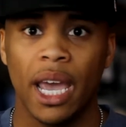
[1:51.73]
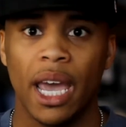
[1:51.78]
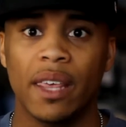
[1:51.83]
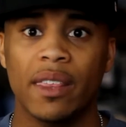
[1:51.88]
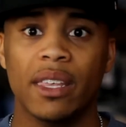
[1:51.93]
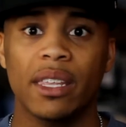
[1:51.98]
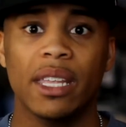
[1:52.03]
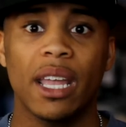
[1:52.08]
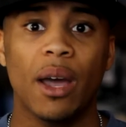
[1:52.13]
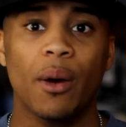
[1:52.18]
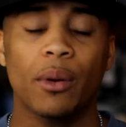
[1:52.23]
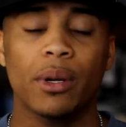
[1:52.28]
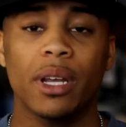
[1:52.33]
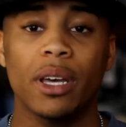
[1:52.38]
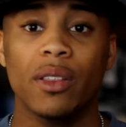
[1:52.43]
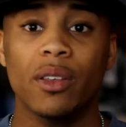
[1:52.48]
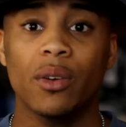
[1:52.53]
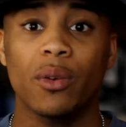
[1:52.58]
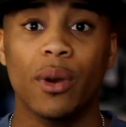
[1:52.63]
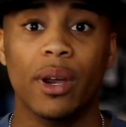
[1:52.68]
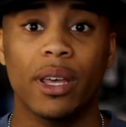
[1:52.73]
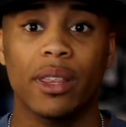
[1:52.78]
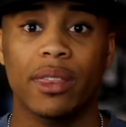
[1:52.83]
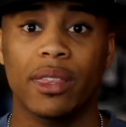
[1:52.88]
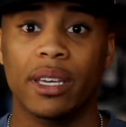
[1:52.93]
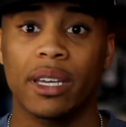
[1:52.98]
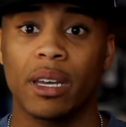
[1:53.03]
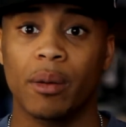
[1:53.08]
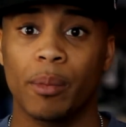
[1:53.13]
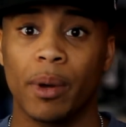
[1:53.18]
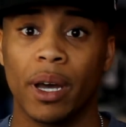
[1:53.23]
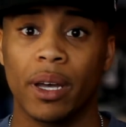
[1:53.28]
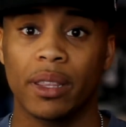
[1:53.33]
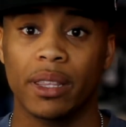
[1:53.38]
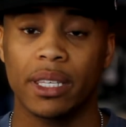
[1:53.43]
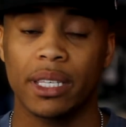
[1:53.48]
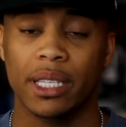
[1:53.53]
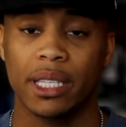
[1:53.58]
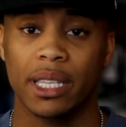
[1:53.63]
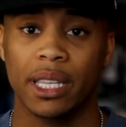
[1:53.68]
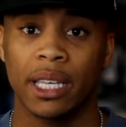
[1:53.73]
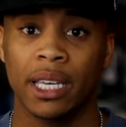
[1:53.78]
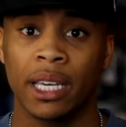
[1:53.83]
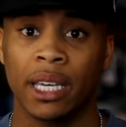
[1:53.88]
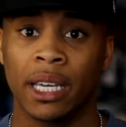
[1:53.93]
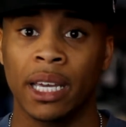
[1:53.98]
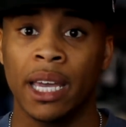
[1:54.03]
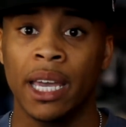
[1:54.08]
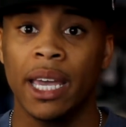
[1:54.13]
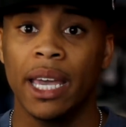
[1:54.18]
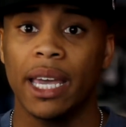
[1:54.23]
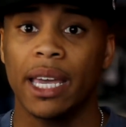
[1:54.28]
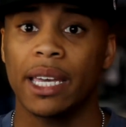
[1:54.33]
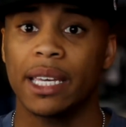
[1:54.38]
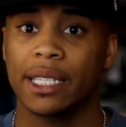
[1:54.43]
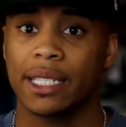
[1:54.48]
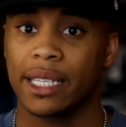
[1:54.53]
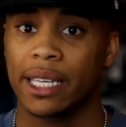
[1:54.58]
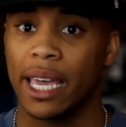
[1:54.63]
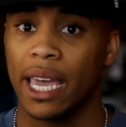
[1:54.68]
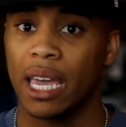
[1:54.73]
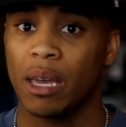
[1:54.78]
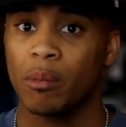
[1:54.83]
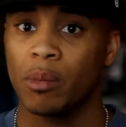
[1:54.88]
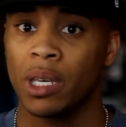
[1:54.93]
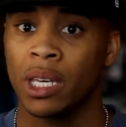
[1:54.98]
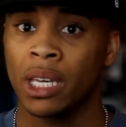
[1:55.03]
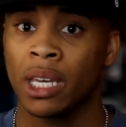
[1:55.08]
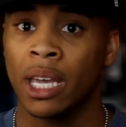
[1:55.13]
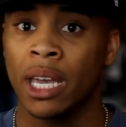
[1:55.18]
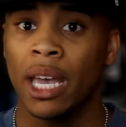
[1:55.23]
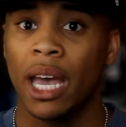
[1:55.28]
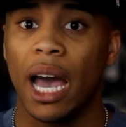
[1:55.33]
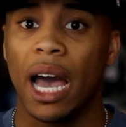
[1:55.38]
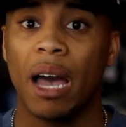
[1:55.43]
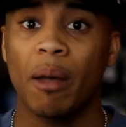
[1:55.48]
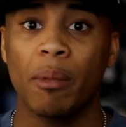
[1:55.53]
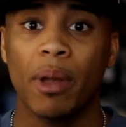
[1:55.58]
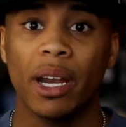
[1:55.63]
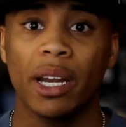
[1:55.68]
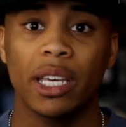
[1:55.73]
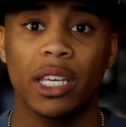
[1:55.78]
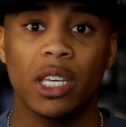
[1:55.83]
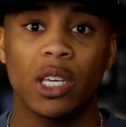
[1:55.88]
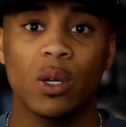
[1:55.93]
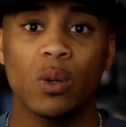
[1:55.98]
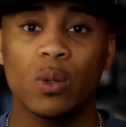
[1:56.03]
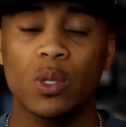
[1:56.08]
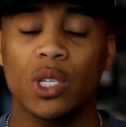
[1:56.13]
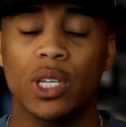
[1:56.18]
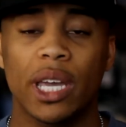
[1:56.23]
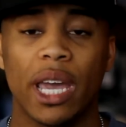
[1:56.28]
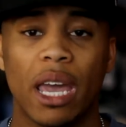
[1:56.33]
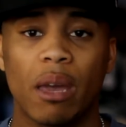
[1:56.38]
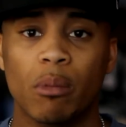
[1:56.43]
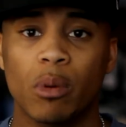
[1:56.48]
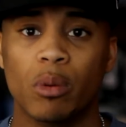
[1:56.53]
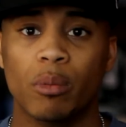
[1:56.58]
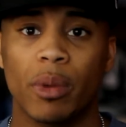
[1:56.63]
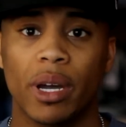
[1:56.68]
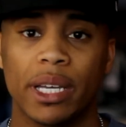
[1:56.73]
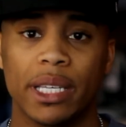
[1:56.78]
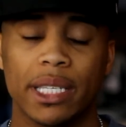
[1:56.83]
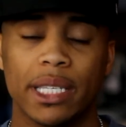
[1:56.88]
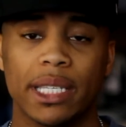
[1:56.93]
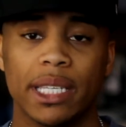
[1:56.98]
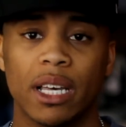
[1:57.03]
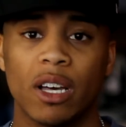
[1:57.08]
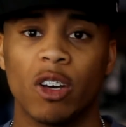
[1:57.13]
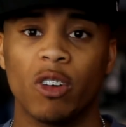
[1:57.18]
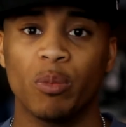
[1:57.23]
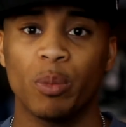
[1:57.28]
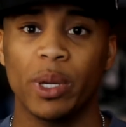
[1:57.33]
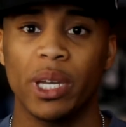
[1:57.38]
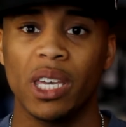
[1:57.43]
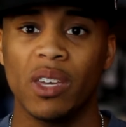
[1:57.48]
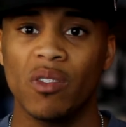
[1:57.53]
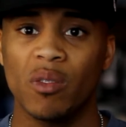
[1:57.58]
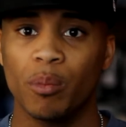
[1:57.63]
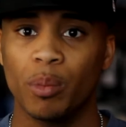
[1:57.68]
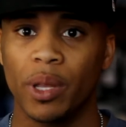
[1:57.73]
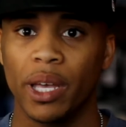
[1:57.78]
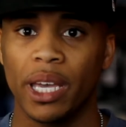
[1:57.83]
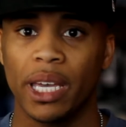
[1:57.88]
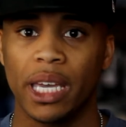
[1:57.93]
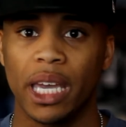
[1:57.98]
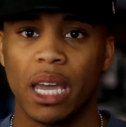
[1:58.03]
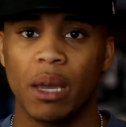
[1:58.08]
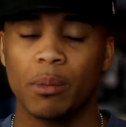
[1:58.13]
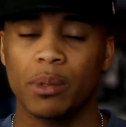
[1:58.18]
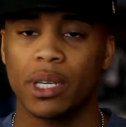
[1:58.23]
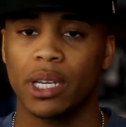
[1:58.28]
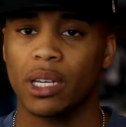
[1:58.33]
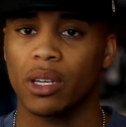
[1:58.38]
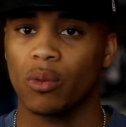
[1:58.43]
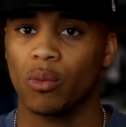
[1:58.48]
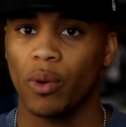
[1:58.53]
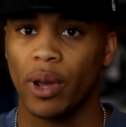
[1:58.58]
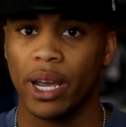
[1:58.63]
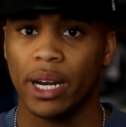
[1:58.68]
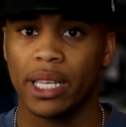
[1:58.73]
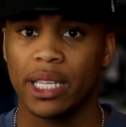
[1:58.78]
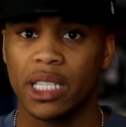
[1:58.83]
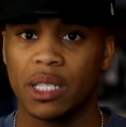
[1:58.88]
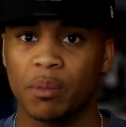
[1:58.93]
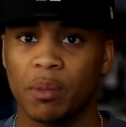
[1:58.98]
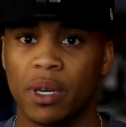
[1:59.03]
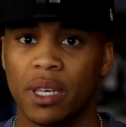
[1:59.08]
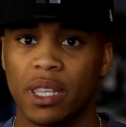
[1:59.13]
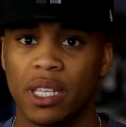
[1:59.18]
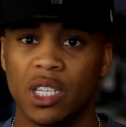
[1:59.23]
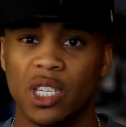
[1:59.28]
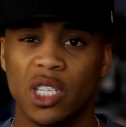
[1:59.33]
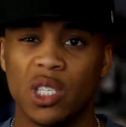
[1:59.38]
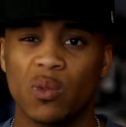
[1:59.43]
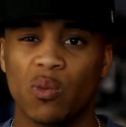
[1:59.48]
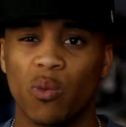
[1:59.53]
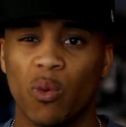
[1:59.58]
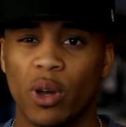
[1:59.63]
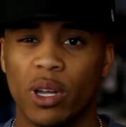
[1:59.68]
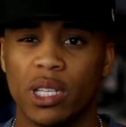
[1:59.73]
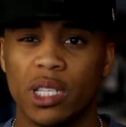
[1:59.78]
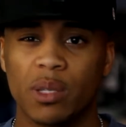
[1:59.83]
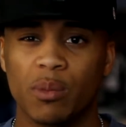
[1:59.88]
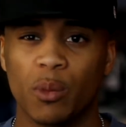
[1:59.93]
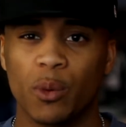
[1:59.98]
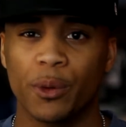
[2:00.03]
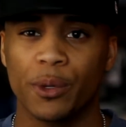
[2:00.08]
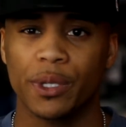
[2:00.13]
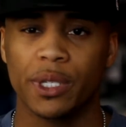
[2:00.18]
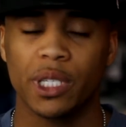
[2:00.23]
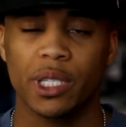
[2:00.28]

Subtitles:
And then now another great thing about this thing is gaming. I'm not a huge gamer myself, but even playing games like Granny Smith, it just runs more